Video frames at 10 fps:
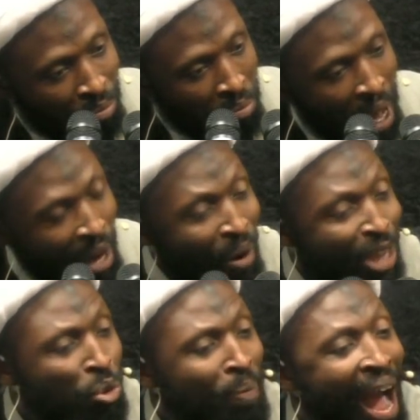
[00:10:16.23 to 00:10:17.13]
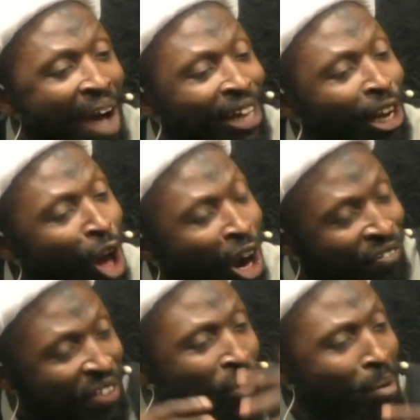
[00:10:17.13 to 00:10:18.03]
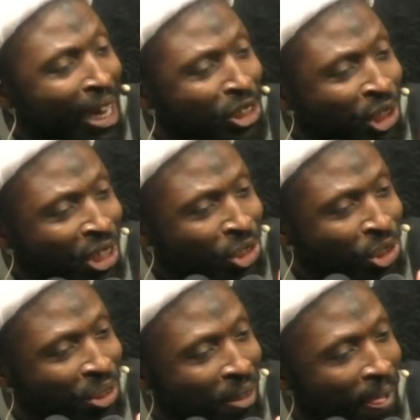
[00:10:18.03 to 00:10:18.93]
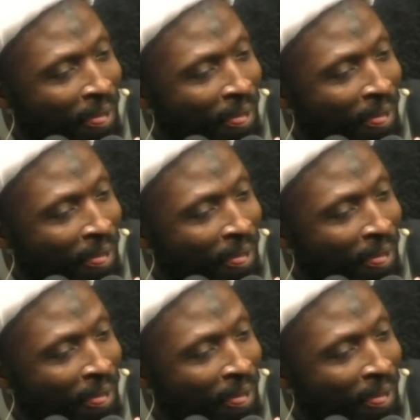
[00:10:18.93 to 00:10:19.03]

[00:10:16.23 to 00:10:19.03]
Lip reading: Otherwise, we may have a lot of informations